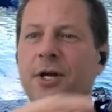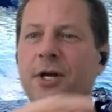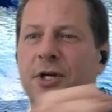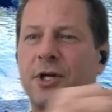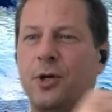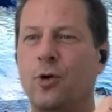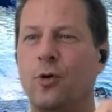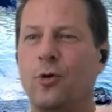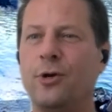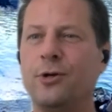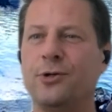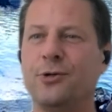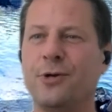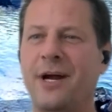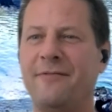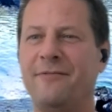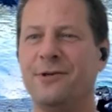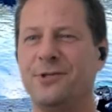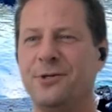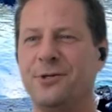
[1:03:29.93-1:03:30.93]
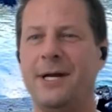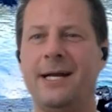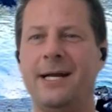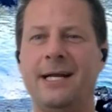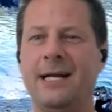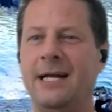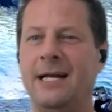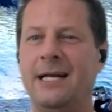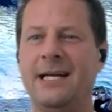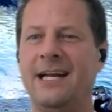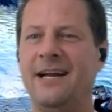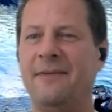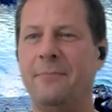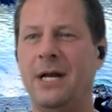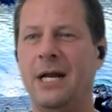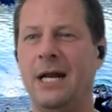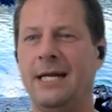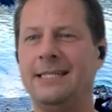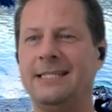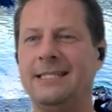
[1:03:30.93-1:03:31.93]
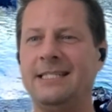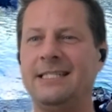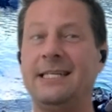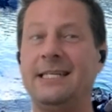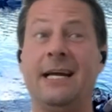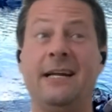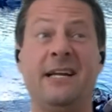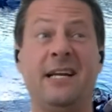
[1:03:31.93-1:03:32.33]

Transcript: to go to driver training, and I didn't have my license yet.